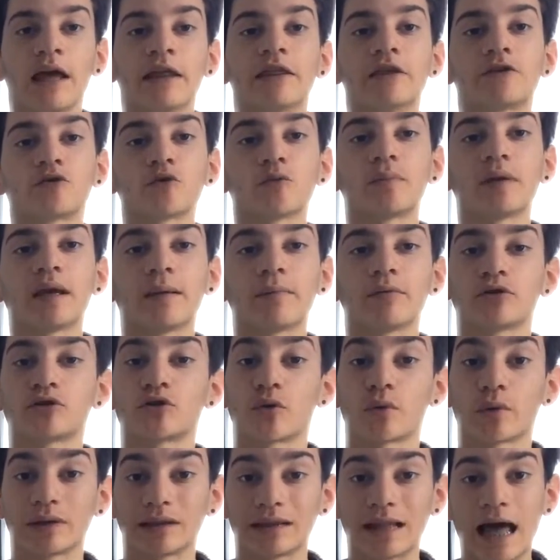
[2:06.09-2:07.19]
This will be able
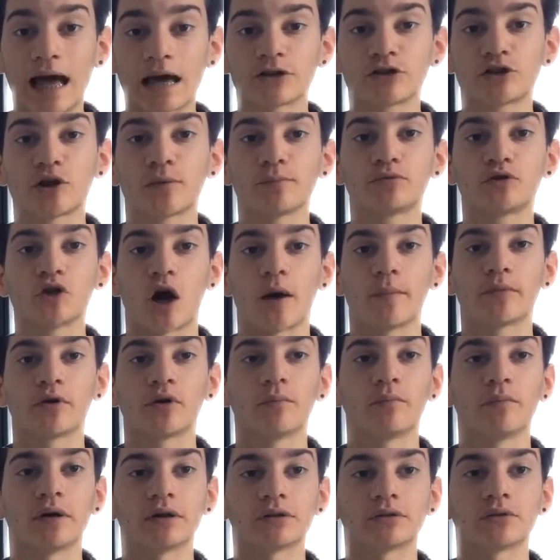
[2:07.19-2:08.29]
to relax your
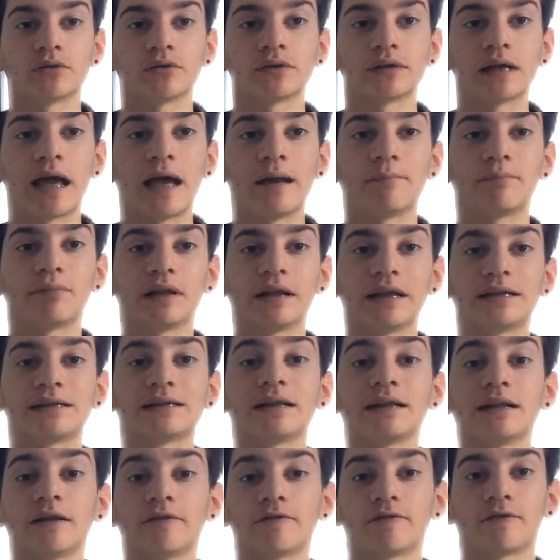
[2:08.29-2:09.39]
abdominal muscles and place
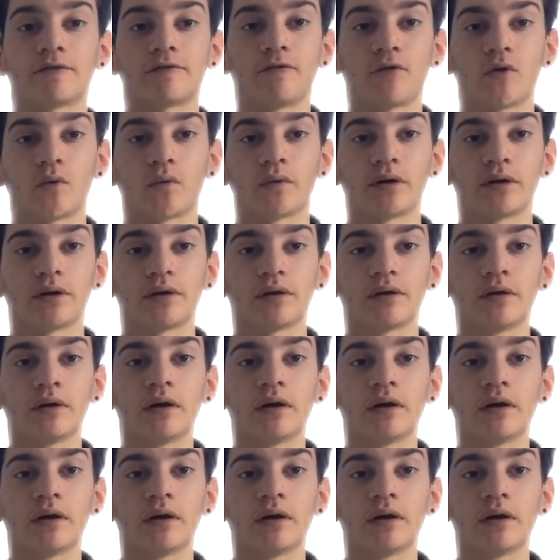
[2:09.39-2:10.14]
the liver forward.